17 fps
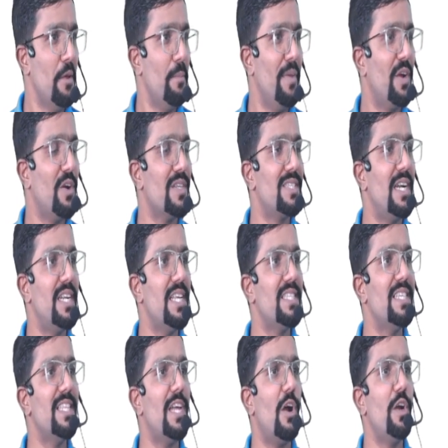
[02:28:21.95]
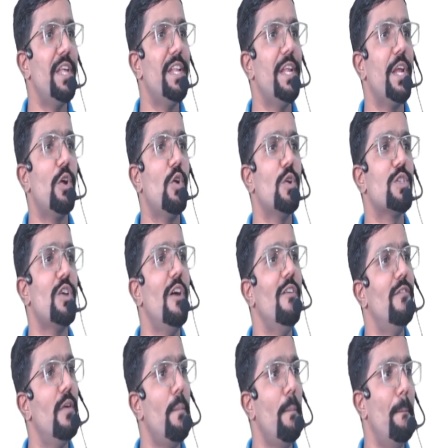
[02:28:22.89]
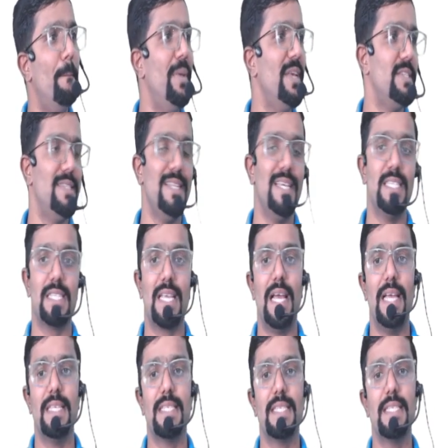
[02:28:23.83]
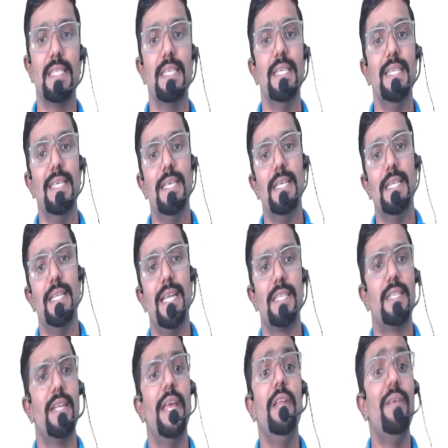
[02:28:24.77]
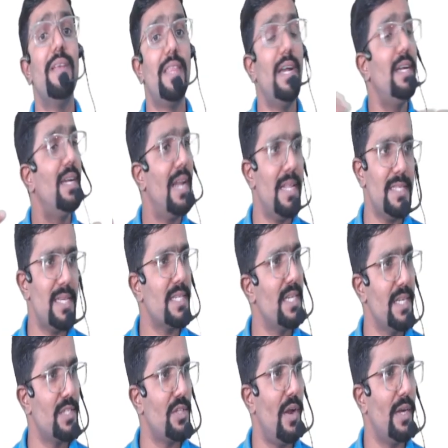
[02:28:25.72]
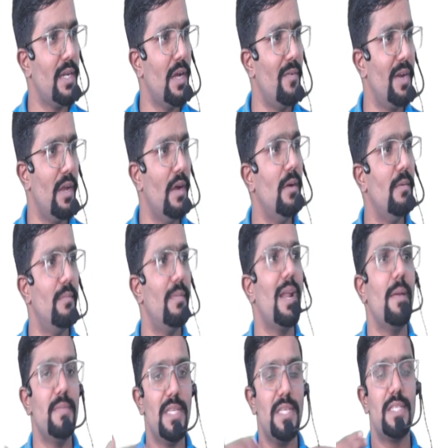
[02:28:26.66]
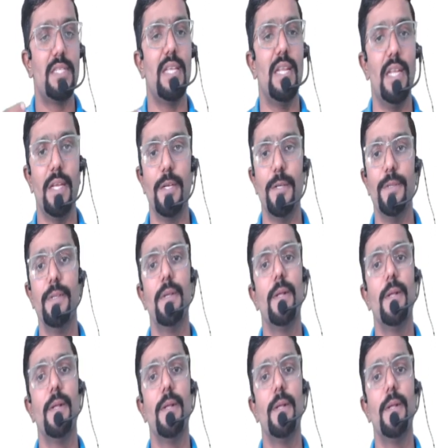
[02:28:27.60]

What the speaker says: Because that is in the ordinary course of business, guys. Next. Anyway, that transaction is not covered here, but I'm just telling.